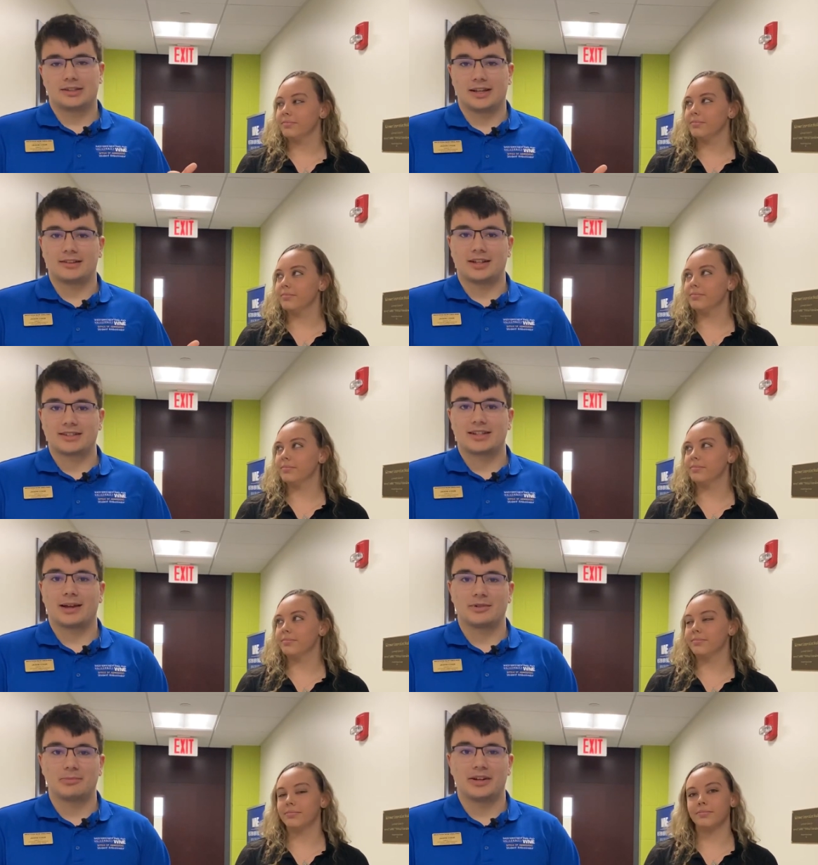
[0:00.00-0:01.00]
Speaker 1: yeah, lots of
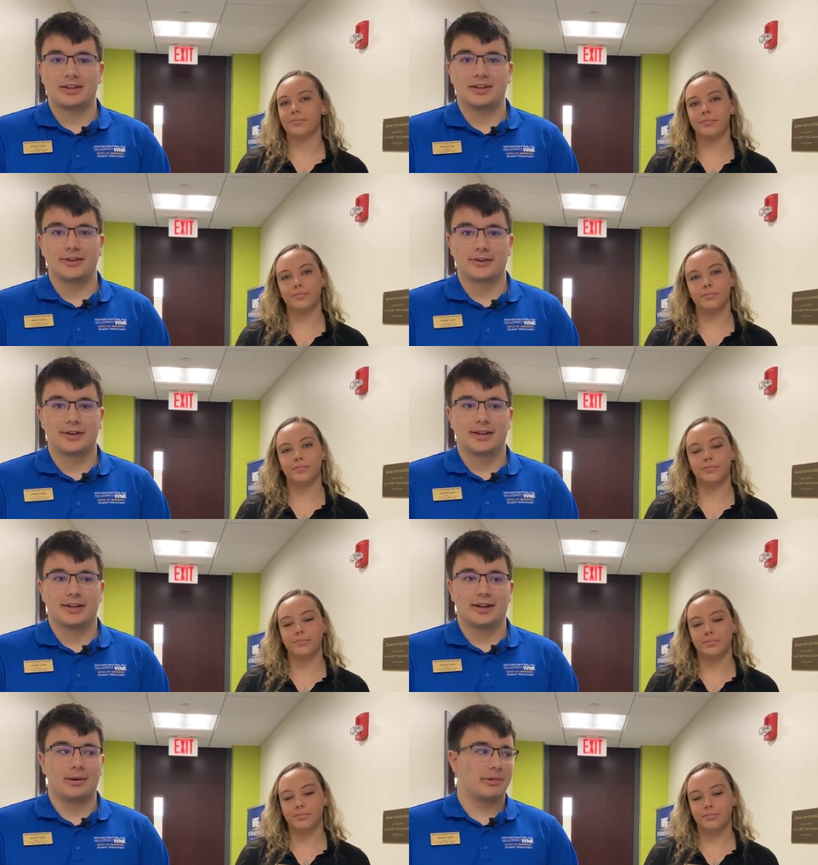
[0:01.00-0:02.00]
time spent in here,
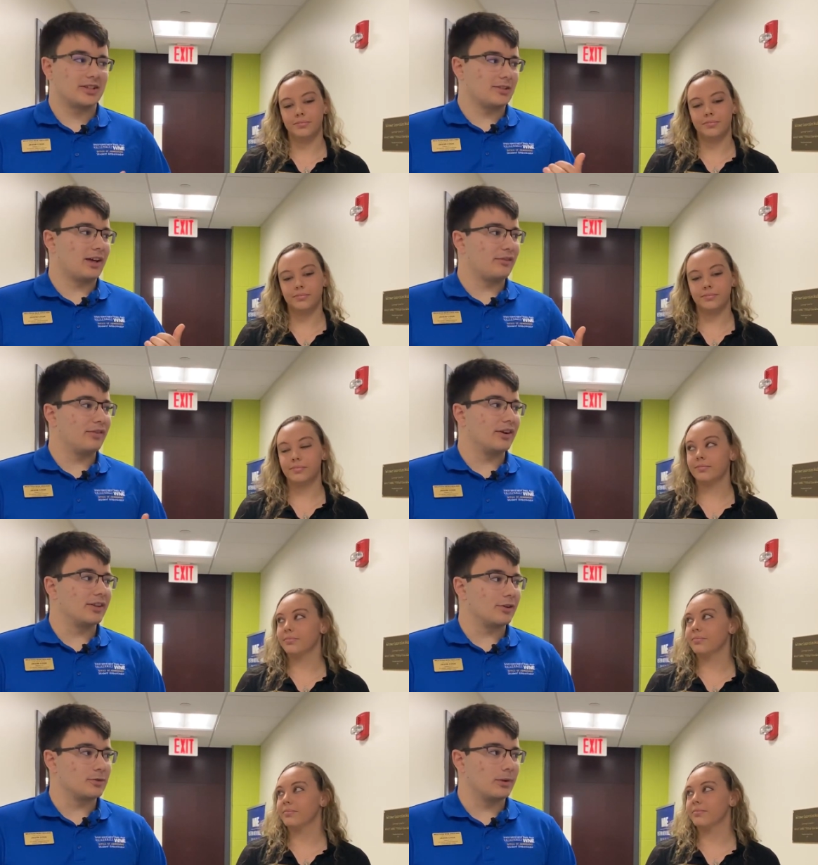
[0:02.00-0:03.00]
um, but it's a lot of fun
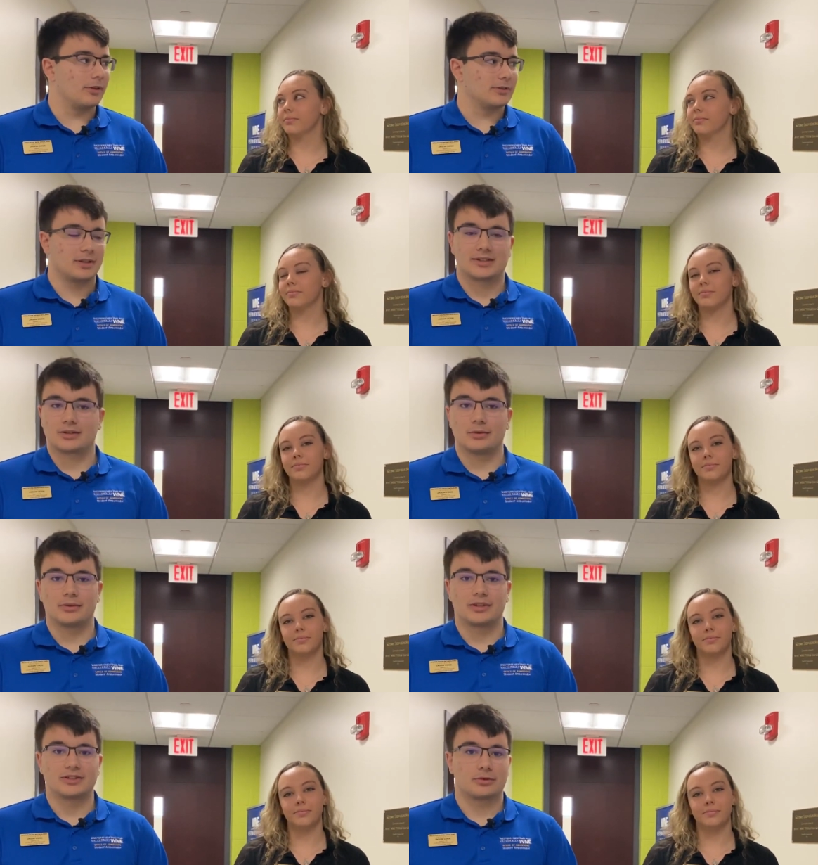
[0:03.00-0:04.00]
in there as well. There's lots of
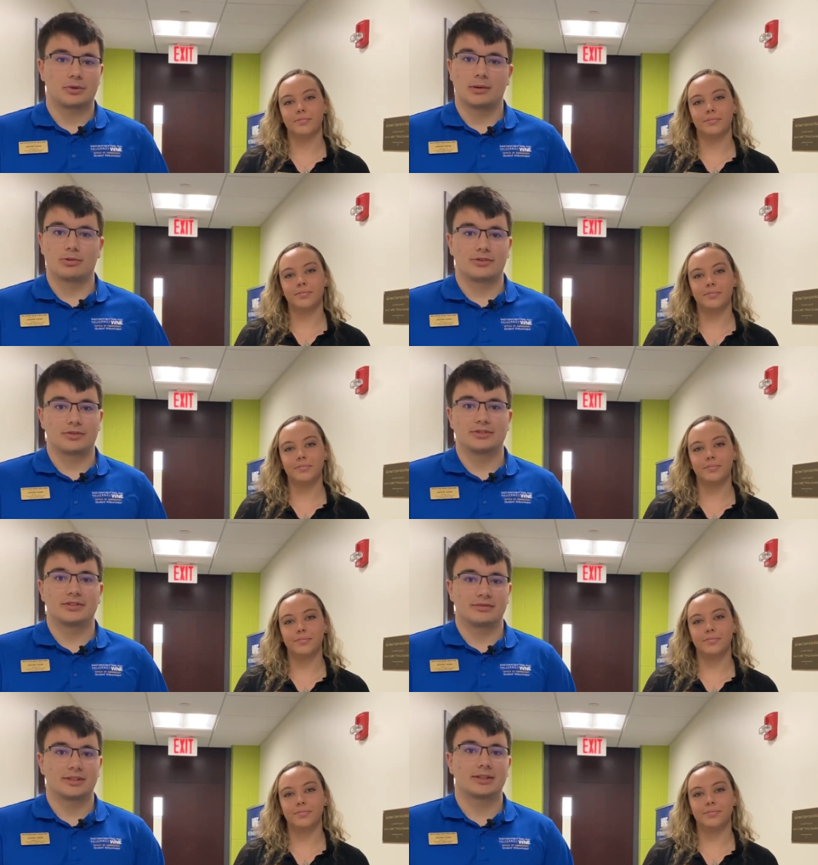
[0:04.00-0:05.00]
cool things, 3D printers,
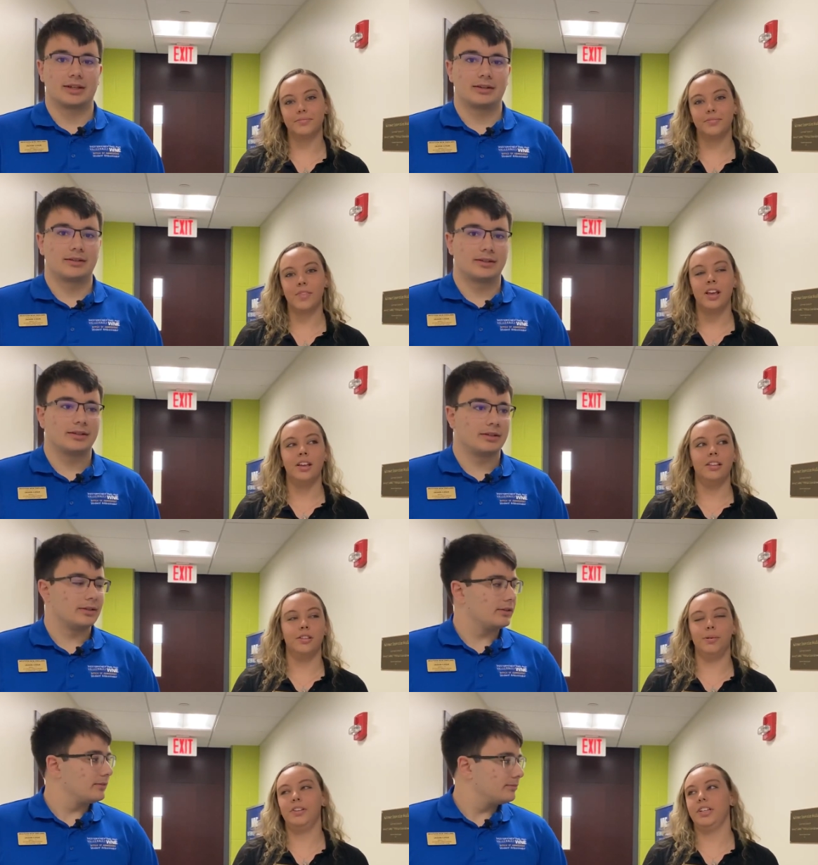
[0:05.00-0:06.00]
stuff like that.
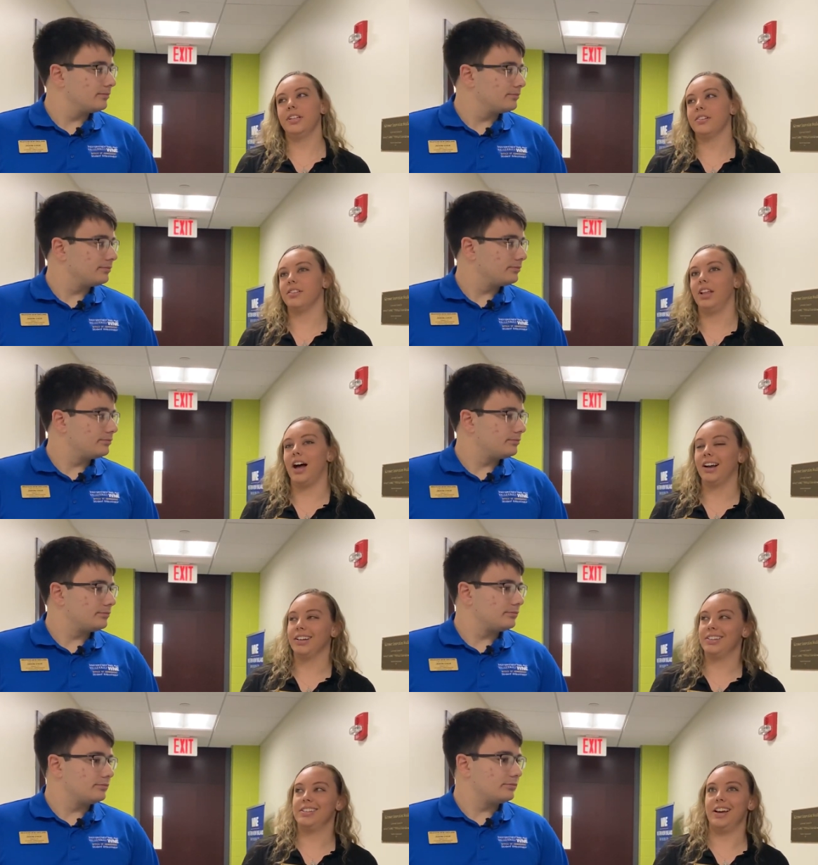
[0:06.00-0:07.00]
Speaker 2: The building does
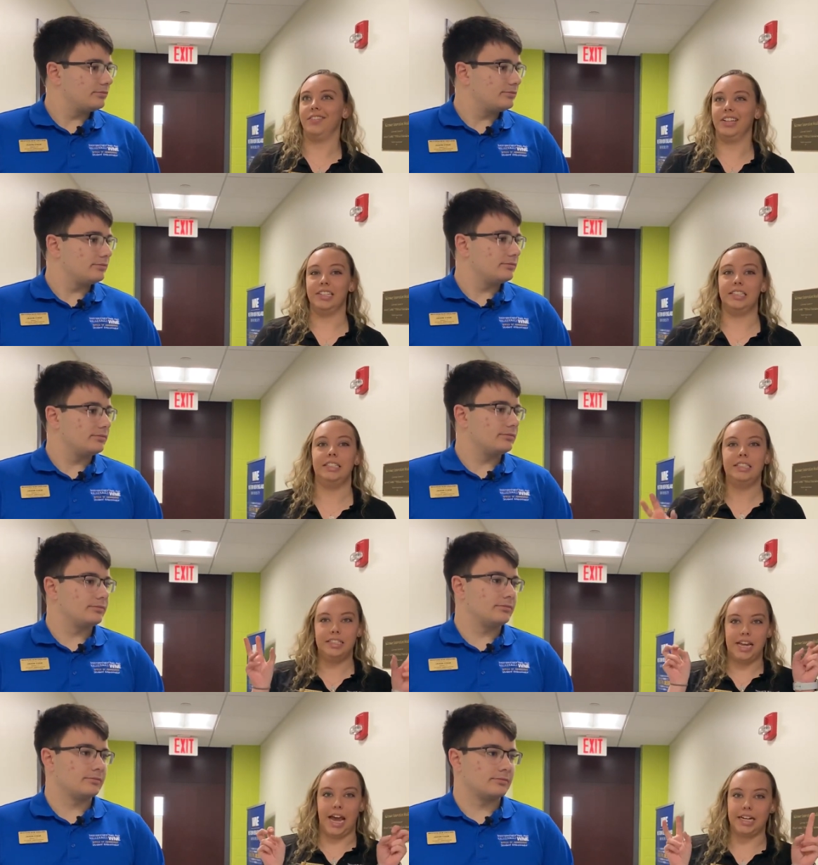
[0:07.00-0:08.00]
lock at seven and
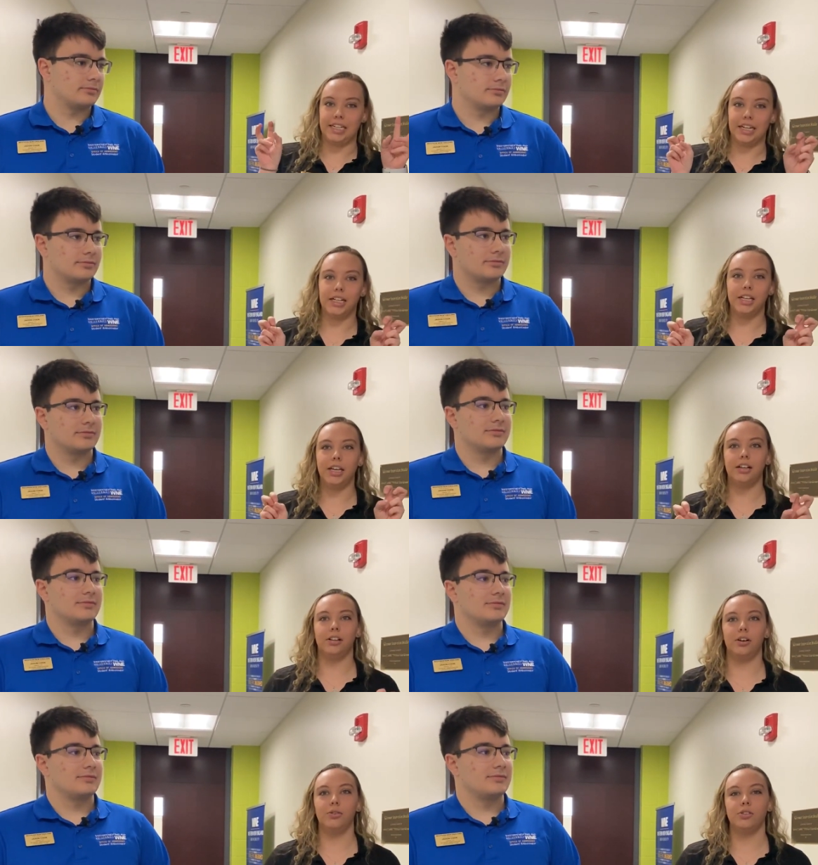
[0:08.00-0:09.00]
technically
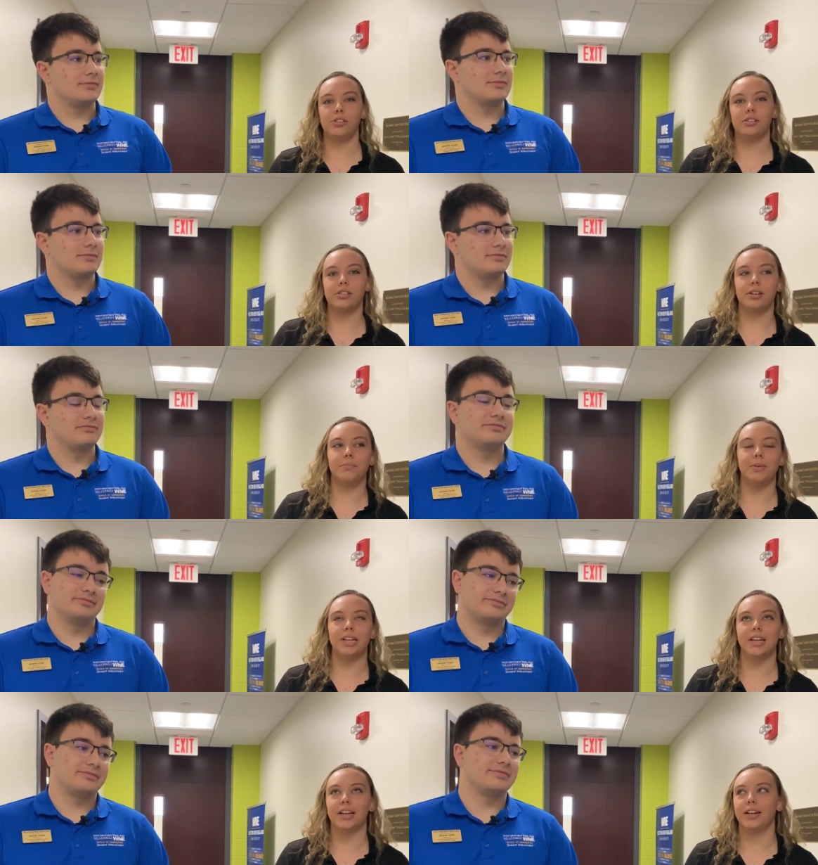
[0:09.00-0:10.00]
closes at
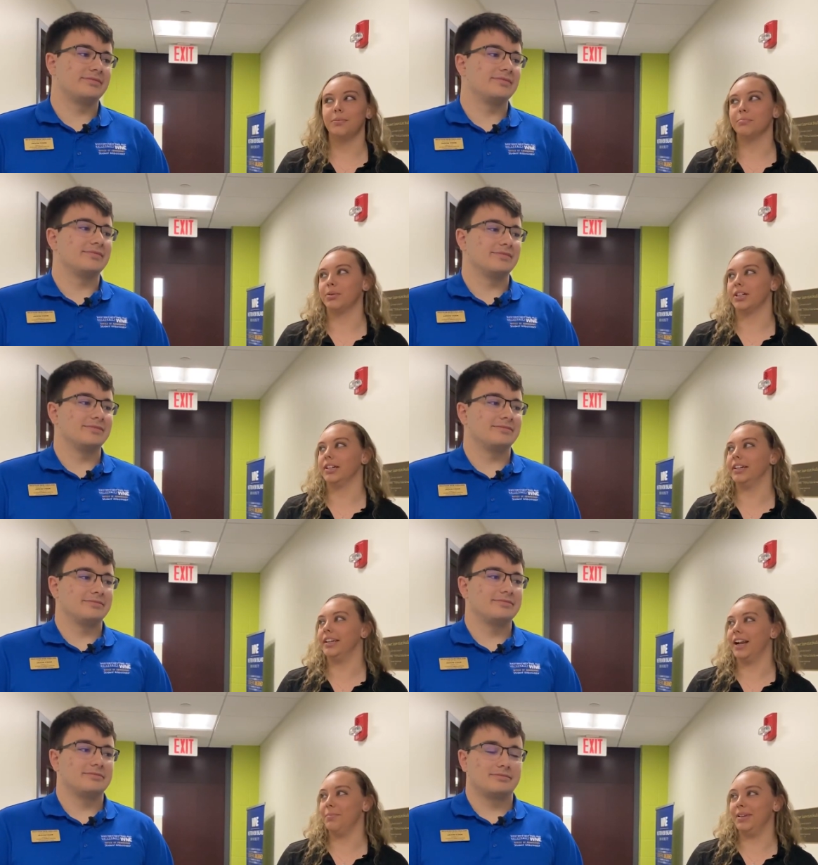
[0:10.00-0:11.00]
midnight,
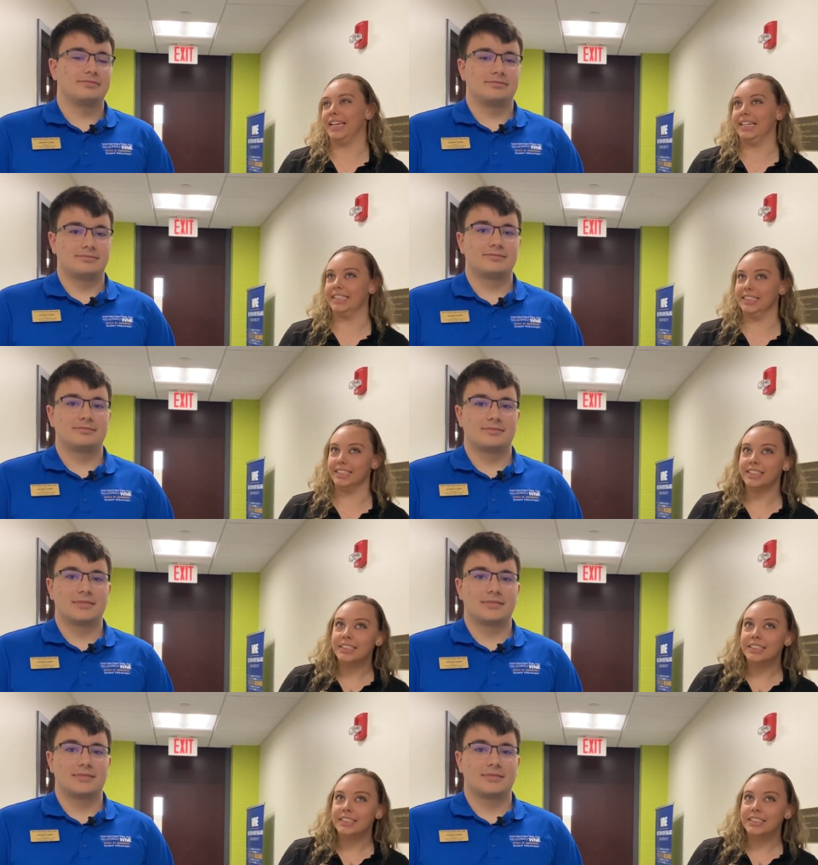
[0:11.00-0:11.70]
but I mean.